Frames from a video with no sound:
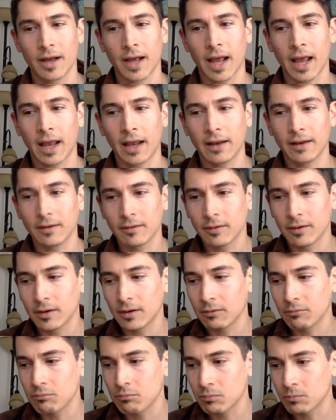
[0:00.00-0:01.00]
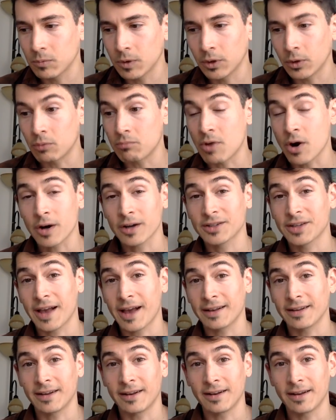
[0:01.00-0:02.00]
And you know, Marx
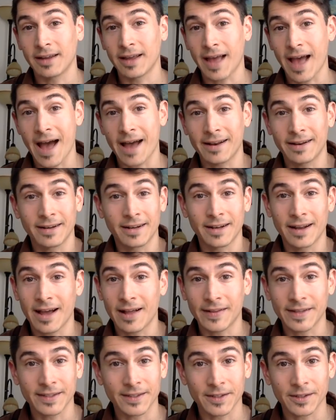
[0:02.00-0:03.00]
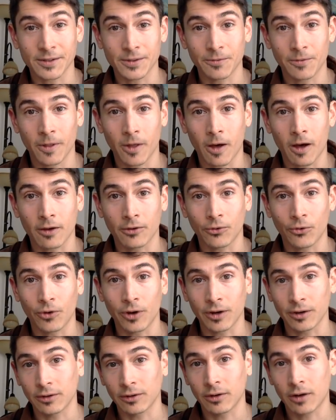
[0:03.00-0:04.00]
had an had an analysis of
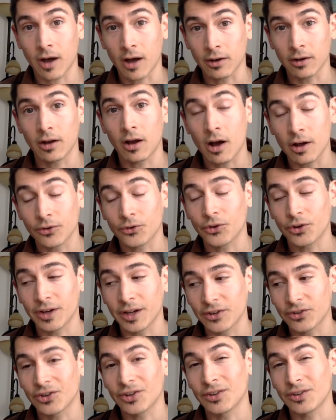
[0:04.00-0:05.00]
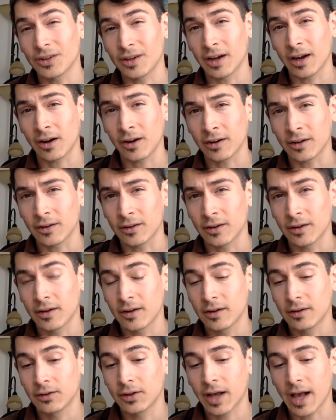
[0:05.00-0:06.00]
the contradictions inherent
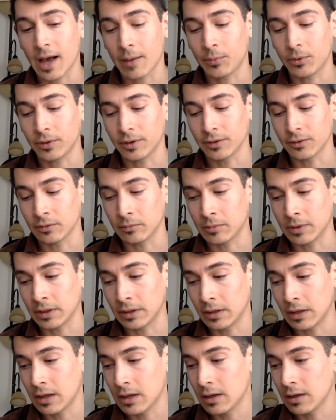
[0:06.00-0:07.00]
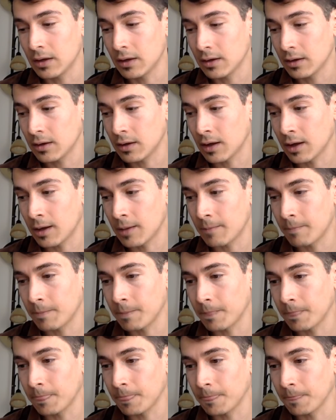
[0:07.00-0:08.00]
to capitalism, and um,
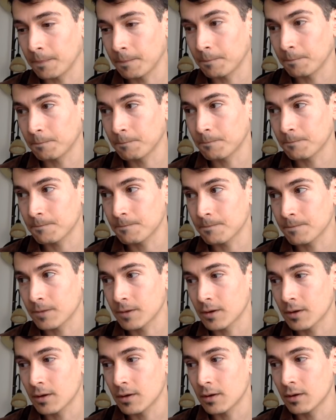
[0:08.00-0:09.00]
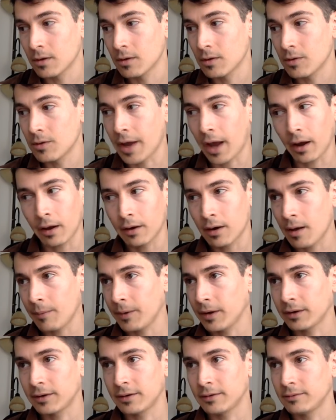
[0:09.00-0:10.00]
the
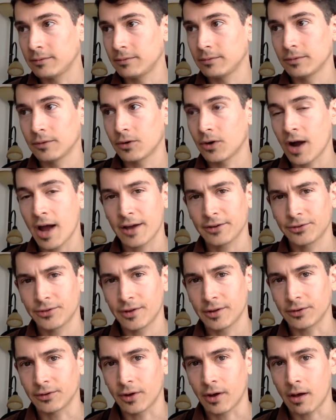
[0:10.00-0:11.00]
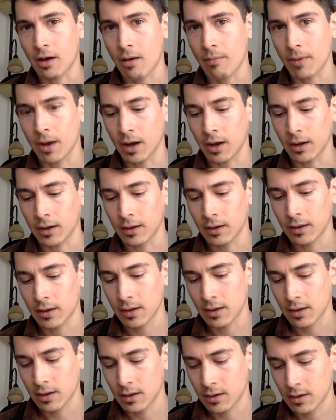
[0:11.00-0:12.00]
economic crash that's coming
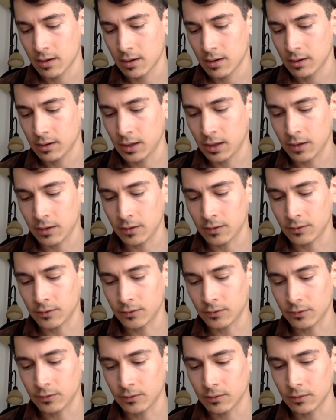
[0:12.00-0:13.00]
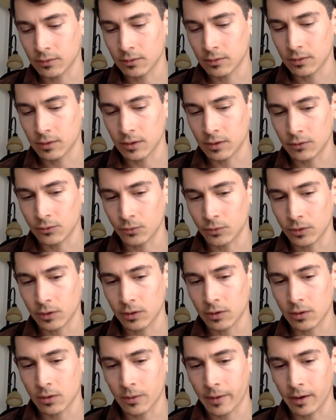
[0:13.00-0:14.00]
is is really
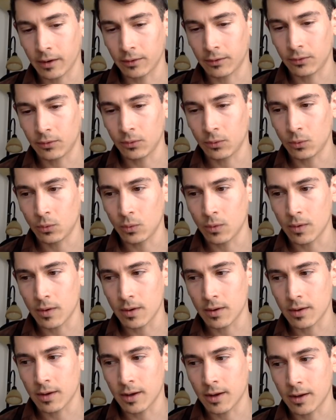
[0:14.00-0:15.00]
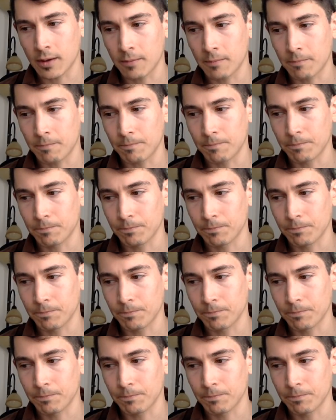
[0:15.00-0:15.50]
going to um,